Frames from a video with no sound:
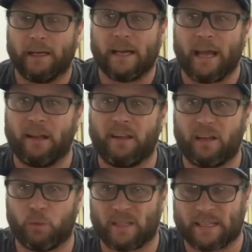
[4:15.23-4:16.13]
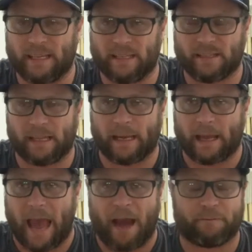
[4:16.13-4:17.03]
Indian whiskeys
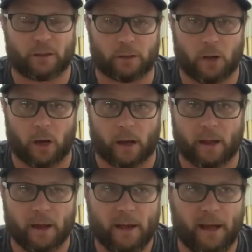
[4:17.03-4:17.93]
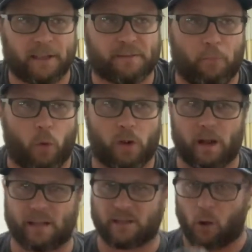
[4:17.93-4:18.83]
like After Dark. It's
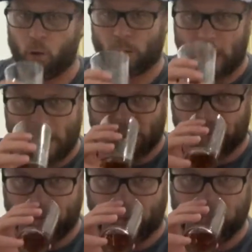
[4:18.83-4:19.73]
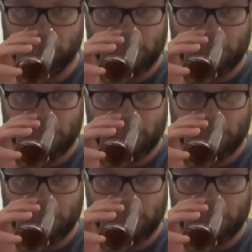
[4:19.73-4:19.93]
more its own kind of thing.